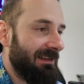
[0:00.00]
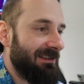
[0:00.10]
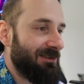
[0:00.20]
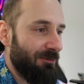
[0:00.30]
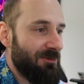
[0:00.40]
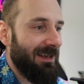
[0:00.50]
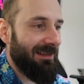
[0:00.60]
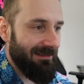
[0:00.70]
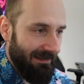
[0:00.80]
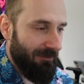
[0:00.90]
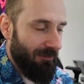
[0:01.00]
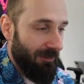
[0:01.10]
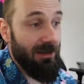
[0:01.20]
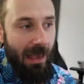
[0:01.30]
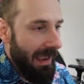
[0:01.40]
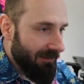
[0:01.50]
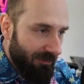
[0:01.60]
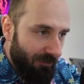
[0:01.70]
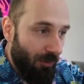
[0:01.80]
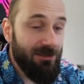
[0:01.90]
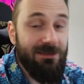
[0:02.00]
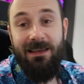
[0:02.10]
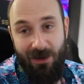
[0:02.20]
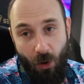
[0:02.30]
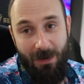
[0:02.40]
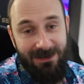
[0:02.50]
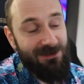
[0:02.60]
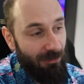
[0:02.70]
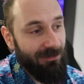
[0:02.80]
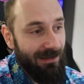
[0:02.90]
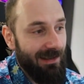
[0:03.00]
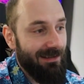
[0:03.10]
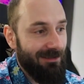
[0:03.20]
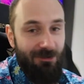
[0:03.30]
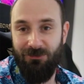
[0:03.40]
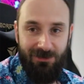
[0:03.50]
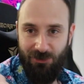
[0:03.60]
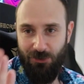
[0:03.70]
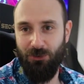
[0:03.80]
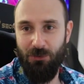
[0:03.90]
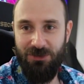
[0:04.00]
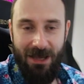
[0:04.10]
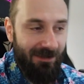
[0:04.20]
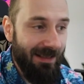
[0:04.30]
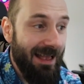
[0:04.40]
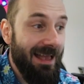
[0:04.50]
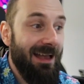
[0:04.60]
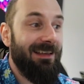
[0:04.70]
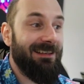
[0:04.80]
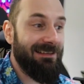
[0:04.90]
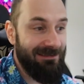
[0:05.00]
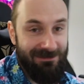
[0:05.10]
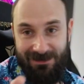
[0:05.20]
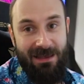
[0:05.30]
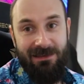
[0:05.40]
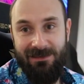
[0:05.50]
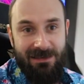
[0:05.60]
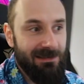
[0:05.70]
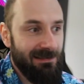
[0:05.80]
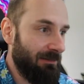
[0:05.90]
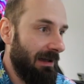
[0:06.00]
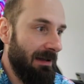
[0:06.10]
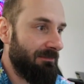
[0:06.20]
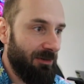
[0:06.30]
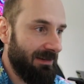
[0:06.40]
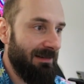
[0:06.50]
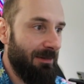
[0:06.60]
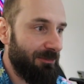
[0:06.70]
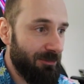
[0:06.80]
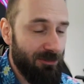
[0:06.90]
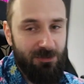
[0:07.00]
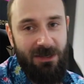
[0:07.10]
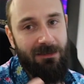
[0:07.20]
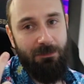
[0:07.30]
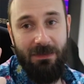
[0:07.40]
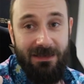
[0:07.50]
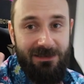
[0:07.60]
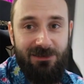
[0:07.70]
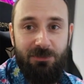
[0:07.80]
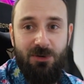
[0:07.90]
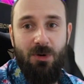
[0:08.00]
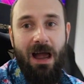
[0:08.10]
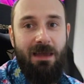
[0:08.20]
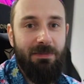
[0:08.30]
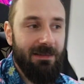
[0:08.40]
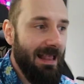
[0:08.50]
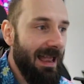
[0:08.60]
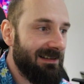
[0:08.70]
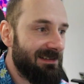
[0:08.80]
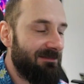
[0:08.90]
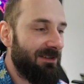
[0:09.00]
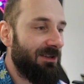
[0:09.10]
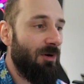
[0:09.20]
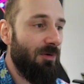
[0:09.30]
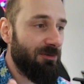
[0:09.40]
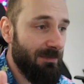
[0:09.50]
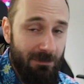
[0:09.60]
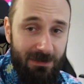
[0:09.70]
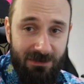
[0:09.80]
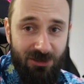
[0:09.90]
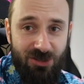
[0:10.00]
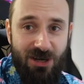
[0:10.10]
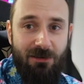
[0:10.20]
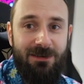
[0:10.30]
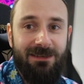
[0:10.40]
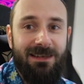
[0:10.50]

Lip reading: So you can like, yeah, and of course in the comments on the YouTube channel. And since I'm talking about the YouTube channel, please subscribe and like this video, maybe even share it.